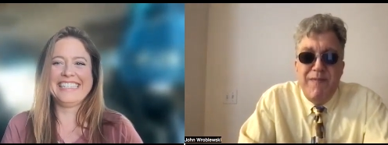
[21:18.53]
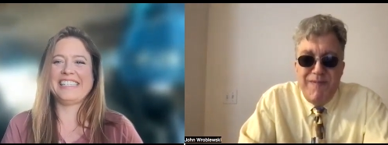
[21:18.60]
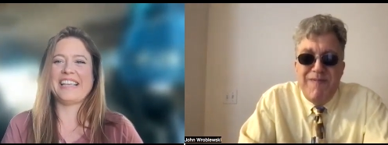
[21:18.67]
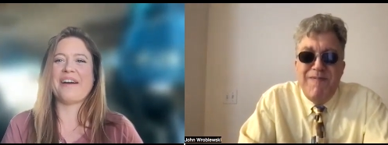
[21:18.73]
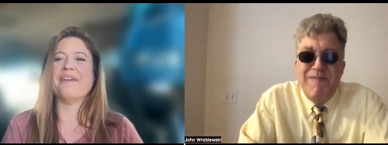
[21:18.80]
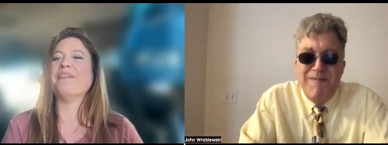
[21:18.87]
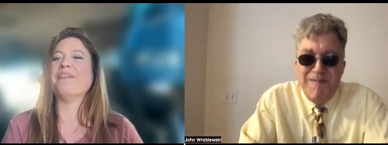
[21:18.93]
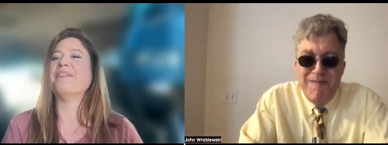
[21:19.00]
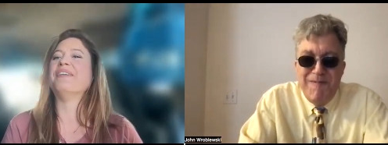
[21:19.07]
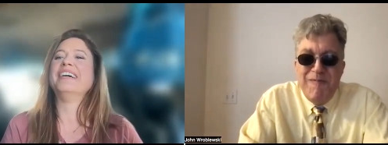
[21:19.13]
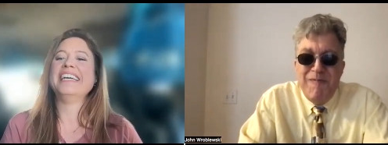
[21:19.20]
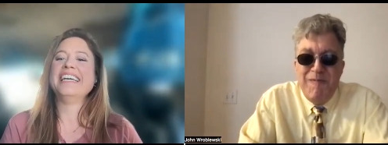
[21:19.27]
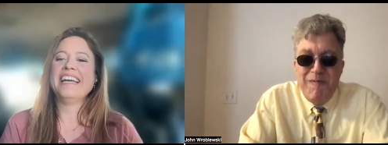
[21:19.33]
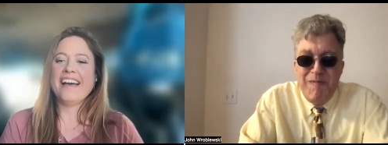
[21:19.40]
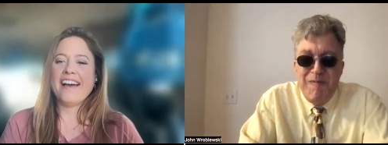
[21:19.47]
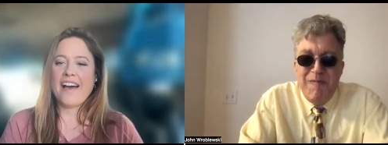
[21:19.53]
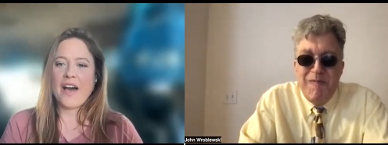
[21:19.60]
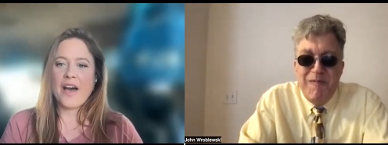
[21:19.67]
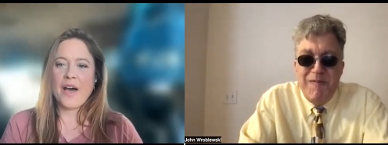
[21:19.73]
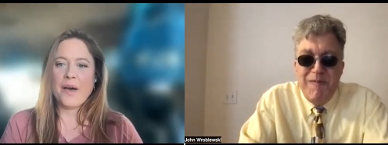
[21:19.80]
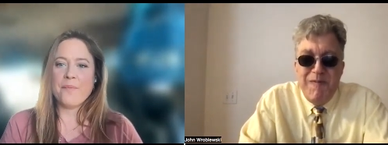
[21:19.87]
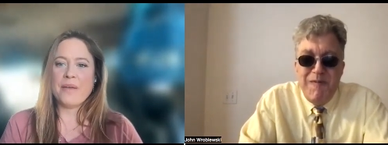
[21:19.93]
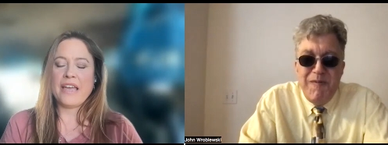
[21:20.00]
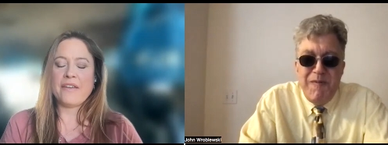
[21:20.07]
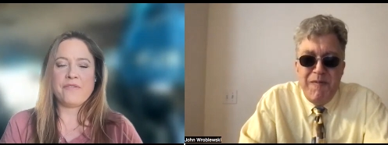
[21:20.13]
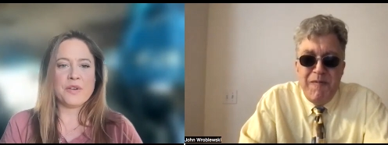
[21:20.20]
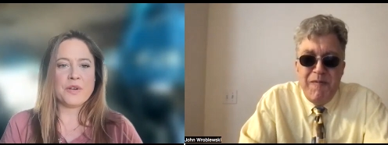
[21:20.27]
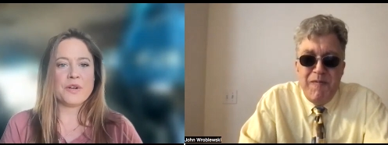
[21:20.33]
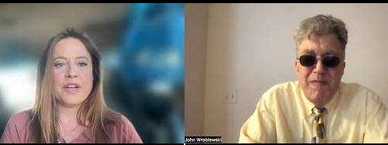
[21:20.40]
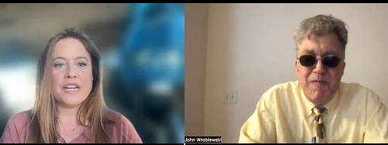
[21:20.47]
Speaker 1: so um, if
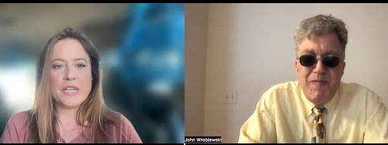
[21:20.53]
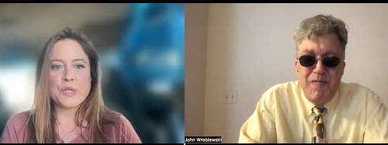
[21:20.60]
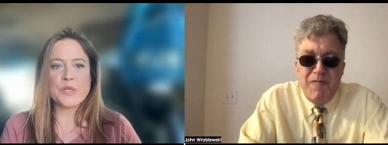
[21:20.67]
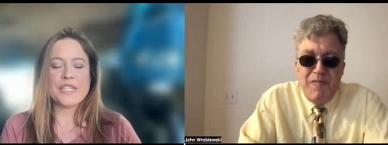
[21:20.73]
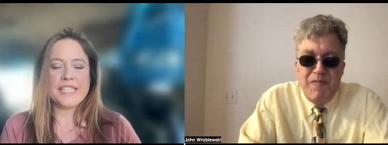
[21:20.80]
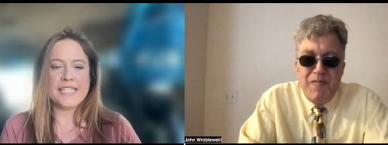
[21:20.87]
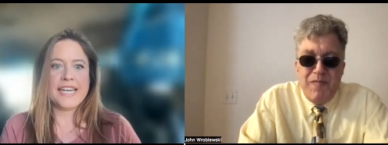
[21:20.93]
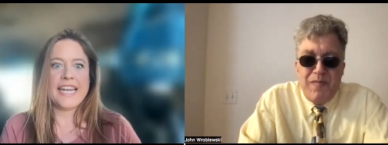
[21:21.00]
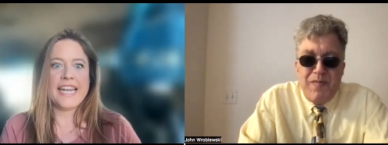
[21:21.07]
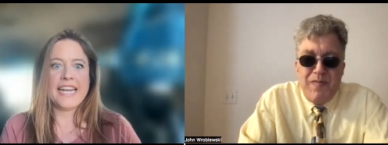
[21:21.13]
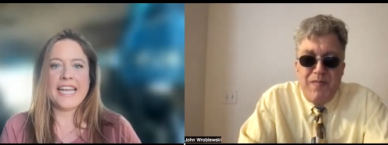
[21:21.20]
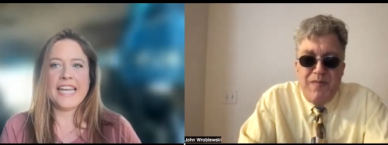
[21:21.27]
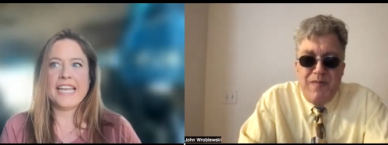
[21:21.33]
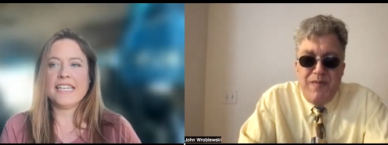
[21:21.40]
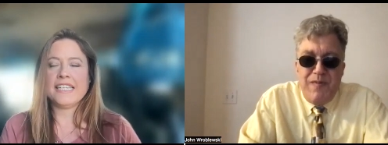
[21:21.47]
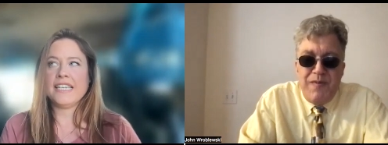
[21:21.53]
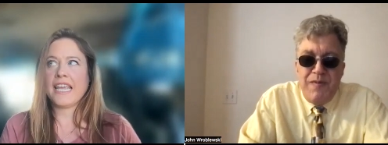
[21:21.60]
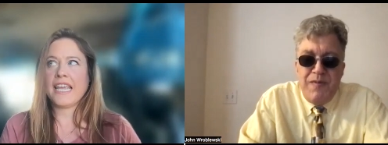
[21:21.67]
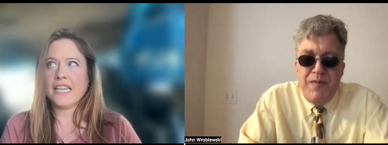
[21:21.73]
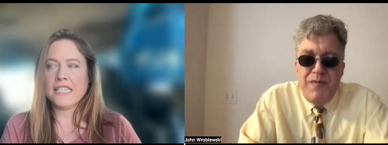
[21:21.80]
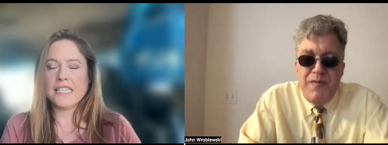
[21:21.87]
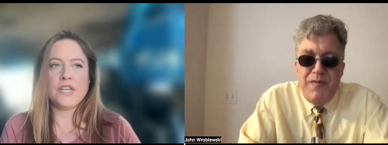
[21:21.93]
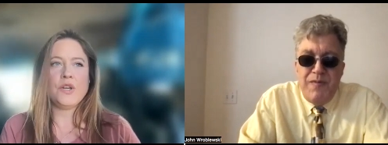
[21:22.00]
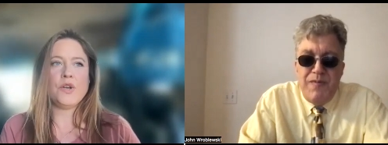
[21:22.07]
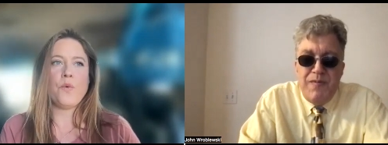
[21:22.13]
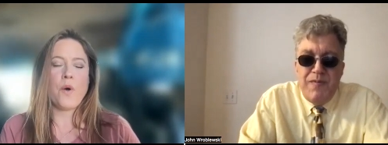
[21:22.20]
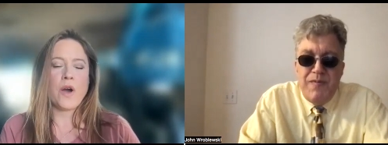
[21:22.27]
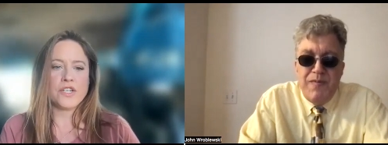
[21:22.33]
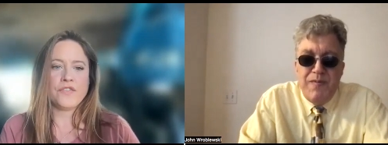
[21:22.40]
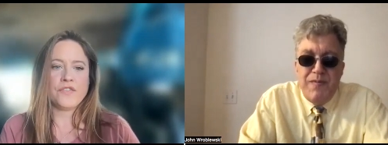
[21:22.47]
you're interested in it, continue to
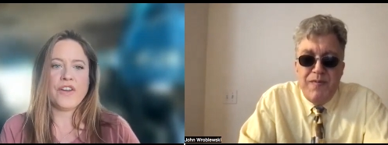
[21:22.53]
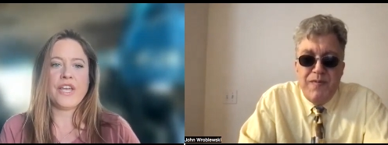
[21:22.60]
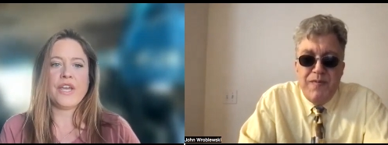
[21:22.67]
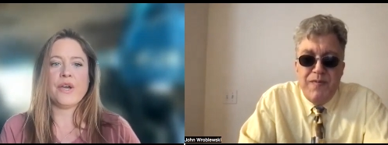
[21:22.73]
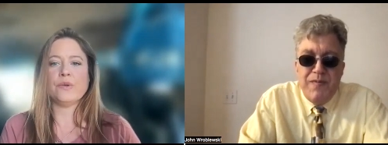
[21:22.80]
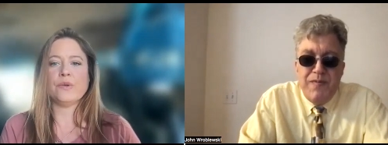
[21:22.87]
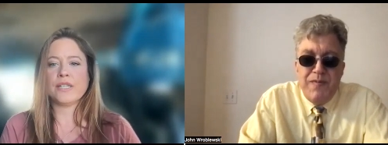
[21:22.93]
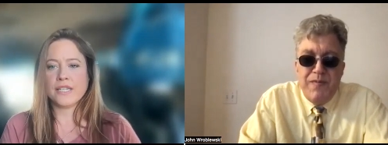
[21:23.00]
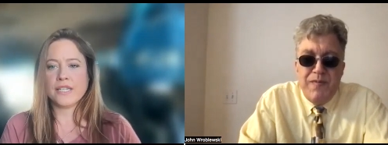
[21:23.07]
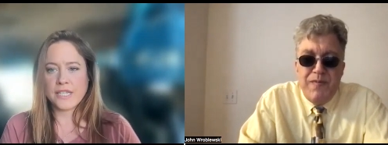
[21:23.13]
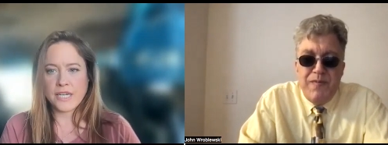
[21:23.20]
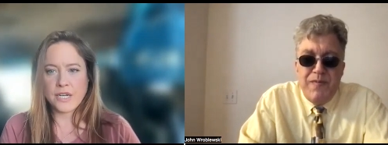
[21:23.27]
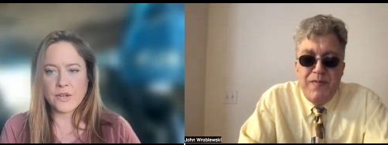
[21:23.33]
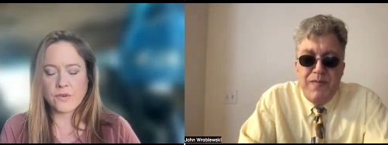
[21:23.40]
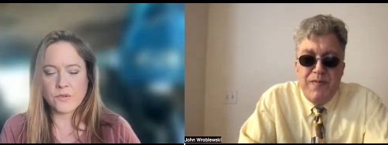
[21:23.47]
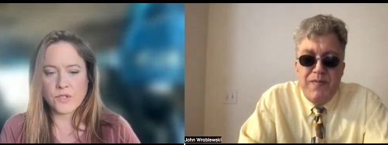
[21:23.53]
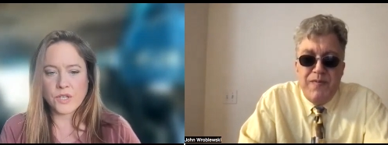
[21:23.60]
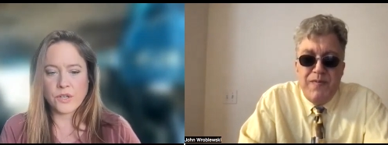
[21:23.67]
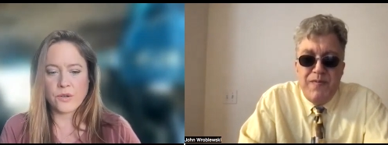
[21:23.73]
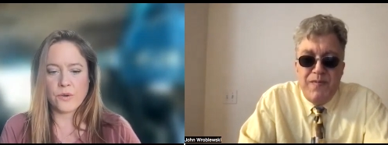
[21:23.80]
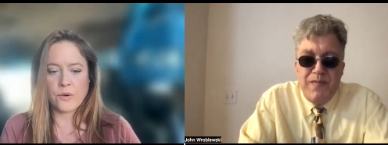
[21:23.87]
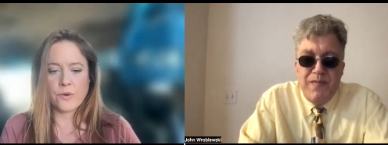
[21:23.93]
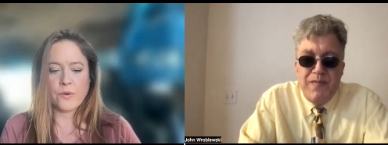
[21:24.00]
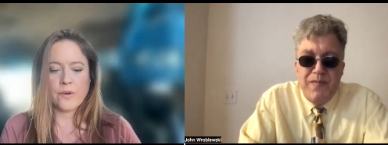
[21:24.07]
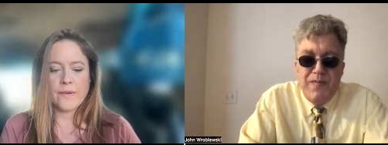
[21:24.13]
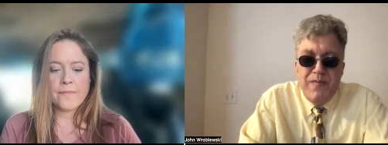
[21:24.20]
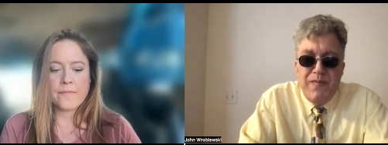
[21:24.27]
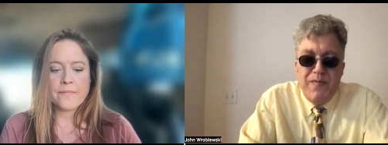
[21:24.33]
watch videos, continue to